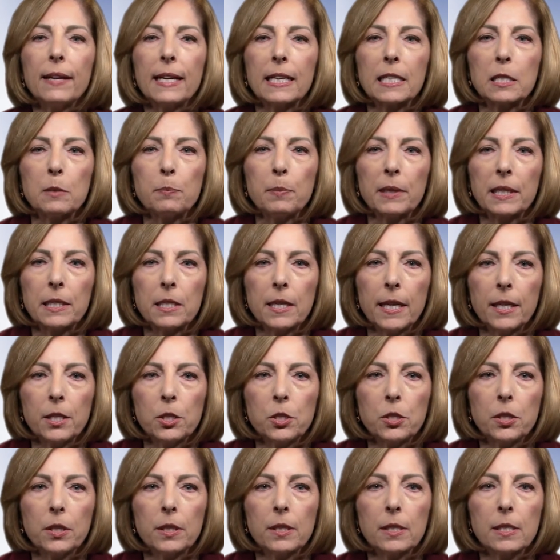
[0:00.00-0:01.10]

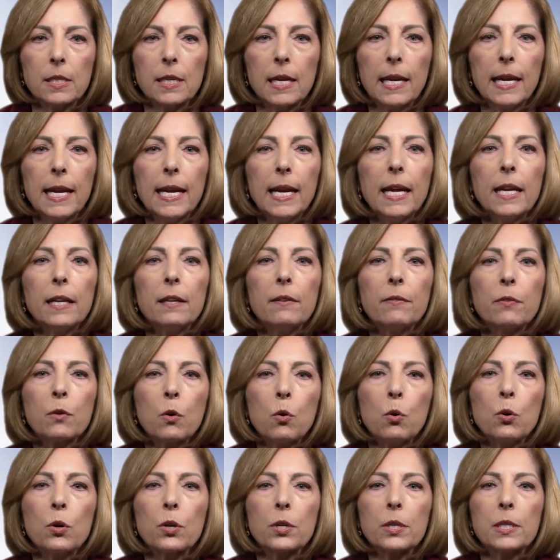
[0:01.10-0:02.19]
expectations, and of
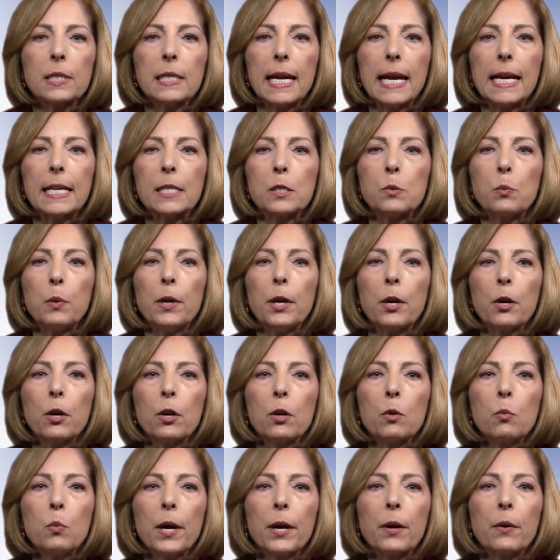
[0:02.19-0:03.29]
course, as we are
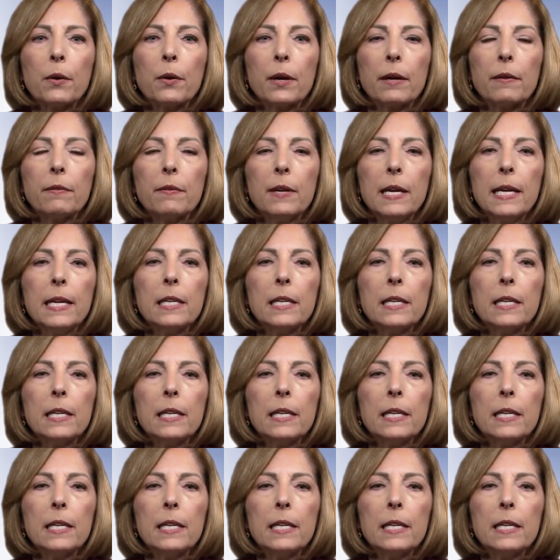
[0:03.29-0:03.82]
aware of,